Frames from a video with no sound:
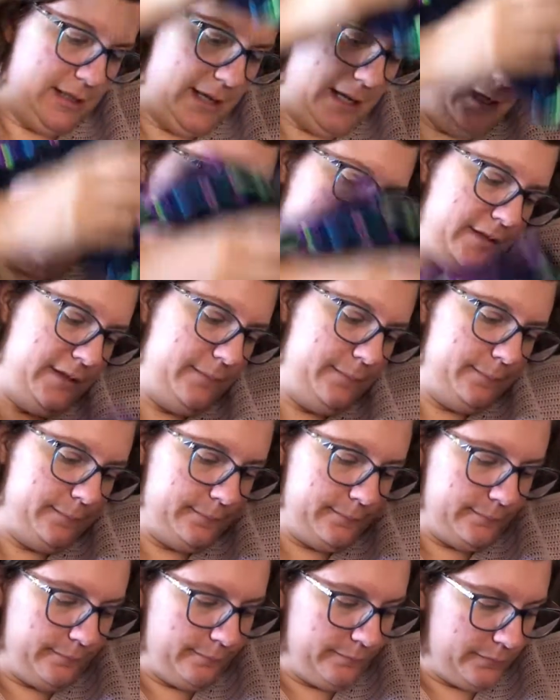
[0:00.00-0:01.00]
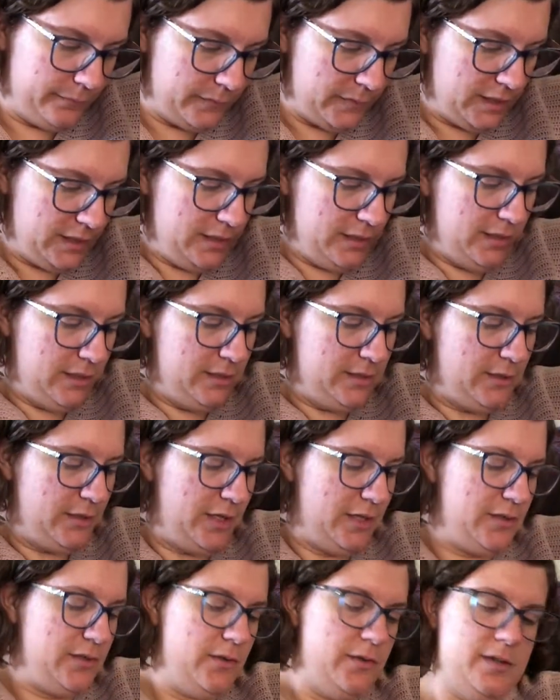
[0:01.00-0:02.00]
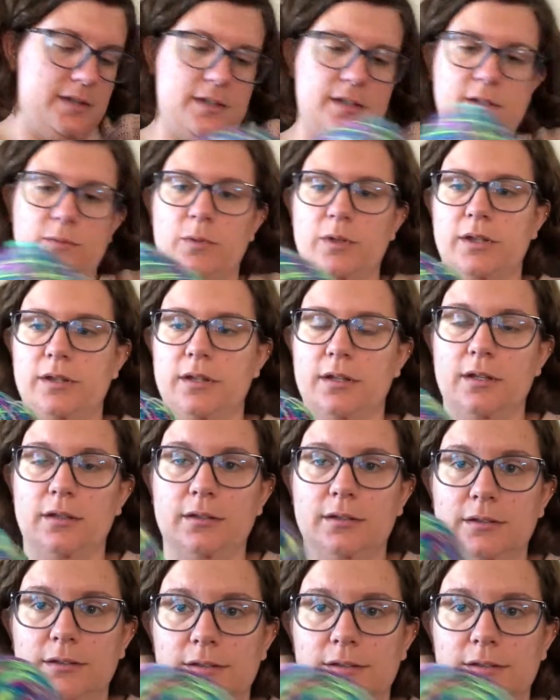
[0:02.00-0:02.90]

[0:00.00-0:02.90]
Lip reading: the hang of it. So yeah, so this is what the